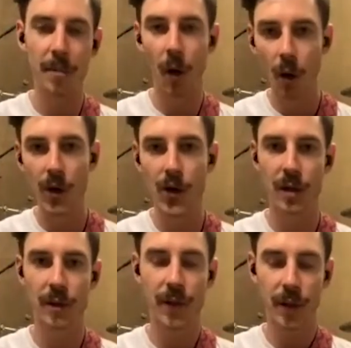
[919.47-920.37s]

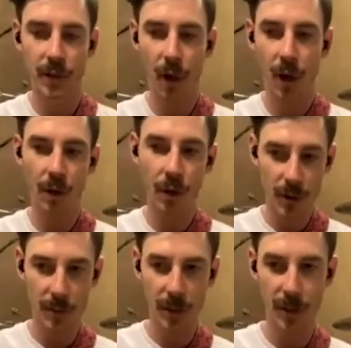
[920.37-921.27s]
origin of the guitar and
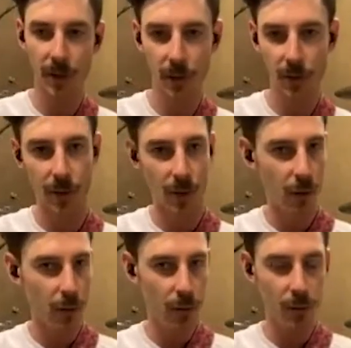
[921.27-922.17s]
ultimately the lute and the
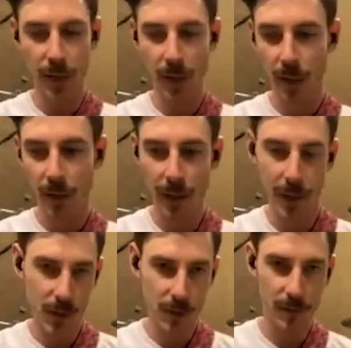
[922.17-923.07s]
oud, the
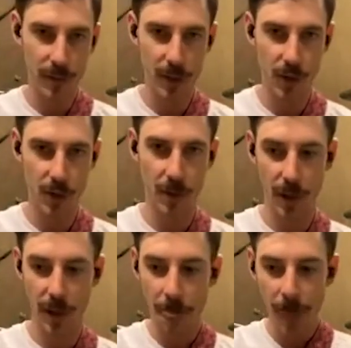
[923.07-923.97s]
history of the instrument,
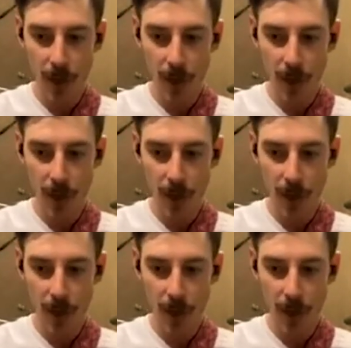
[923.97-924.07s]
right?